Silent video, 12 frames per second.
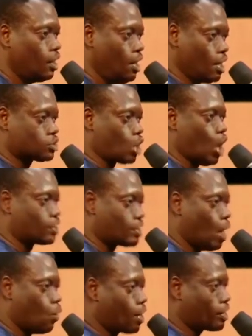he saw
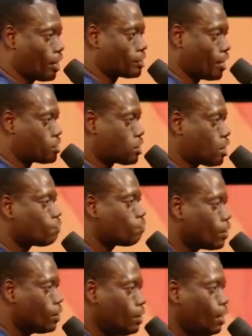their wickedness
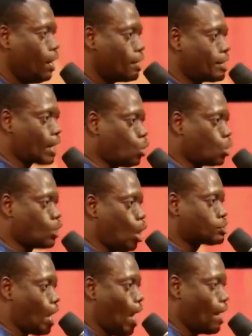they could
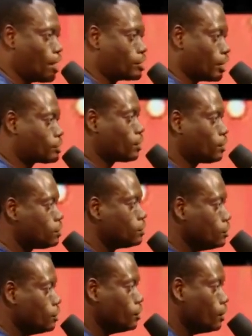not hide it
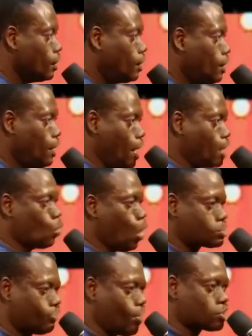it
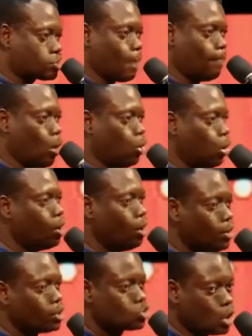was visible
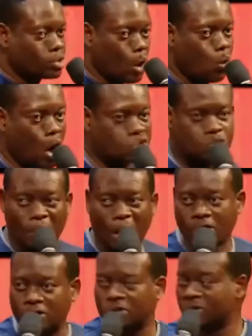to the
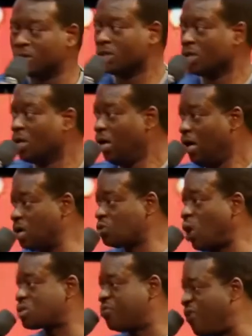watchman. It
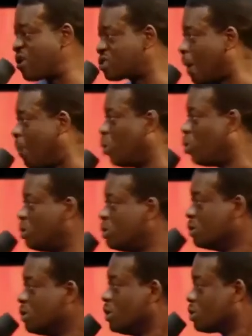was visible
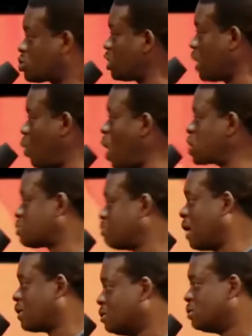to the
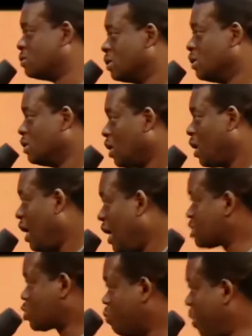watchman.
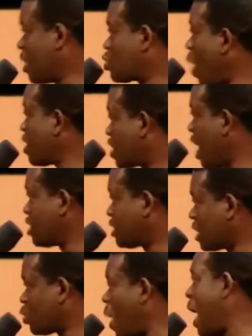His spiritual
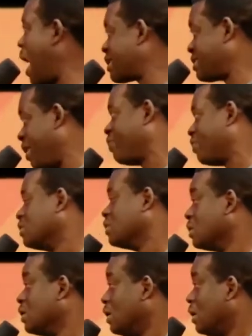senses were active.
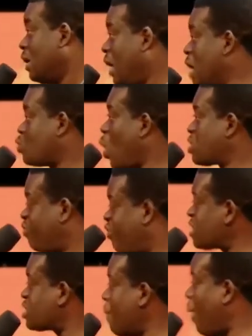It was
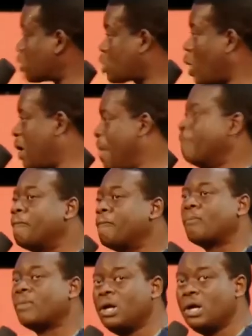visible to him.
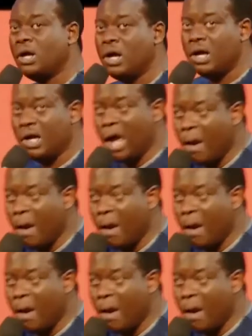He